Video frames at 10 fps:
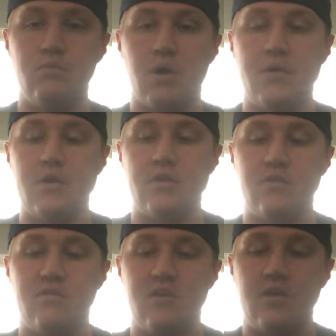probably
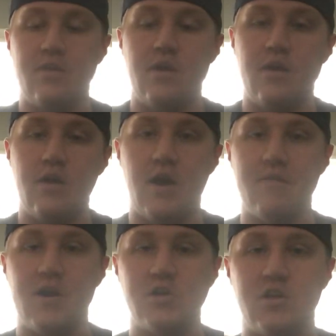didn't see that
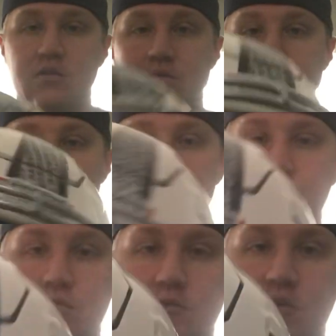I've actually
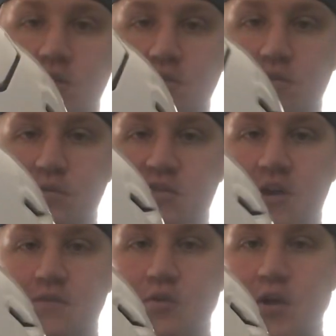done some
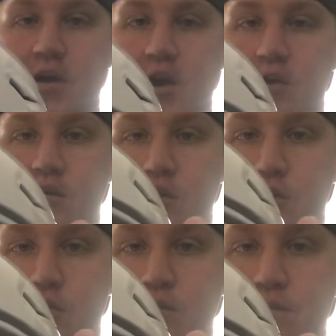stuff to it. I got a
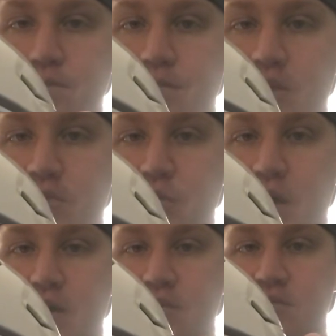new face
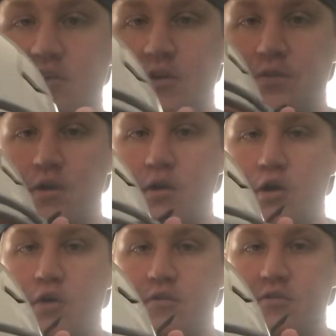mask, like the
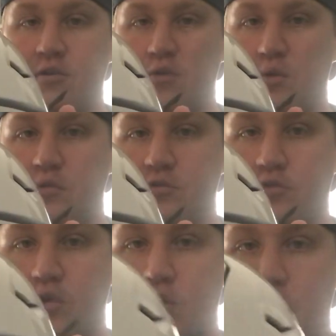all silver, almost
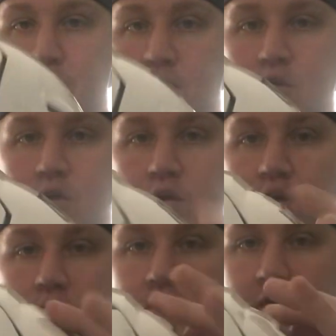chrome.
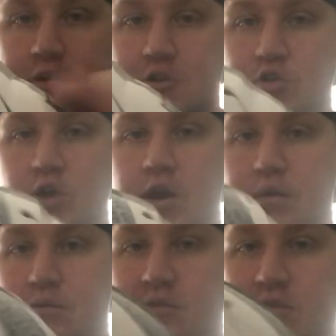You got the
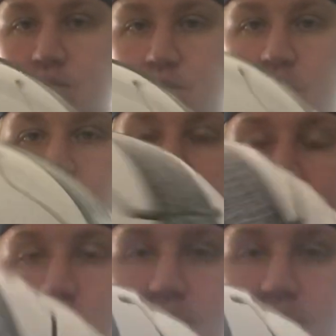stripes, decals,